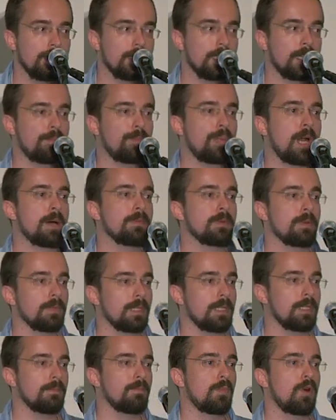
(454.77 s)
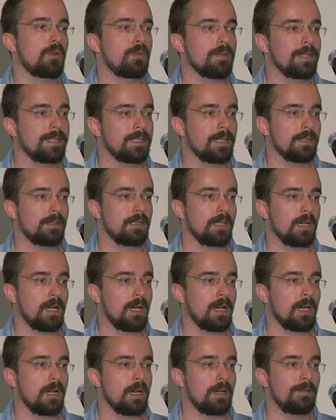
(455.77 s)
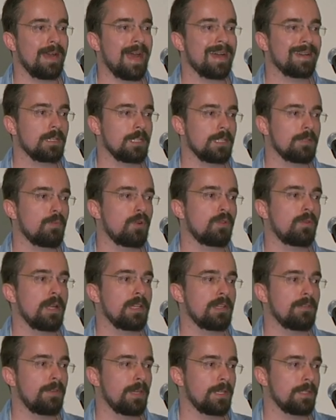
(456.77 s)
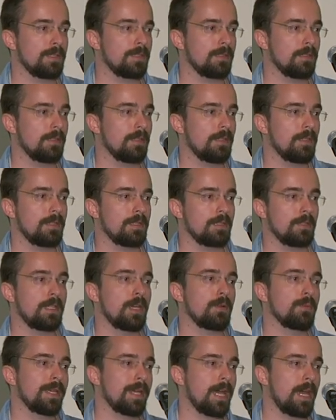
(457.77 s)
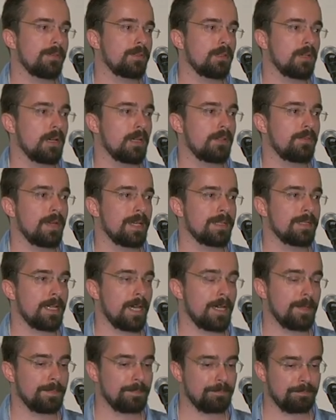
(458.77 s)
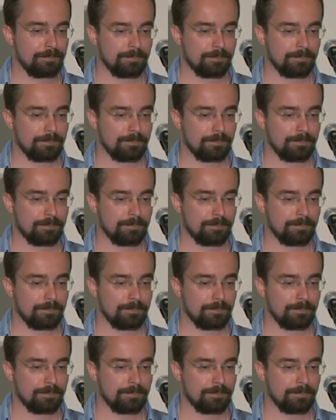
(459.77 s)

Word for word: then probably the more recent uh, rank is more relevant so then we have to address that.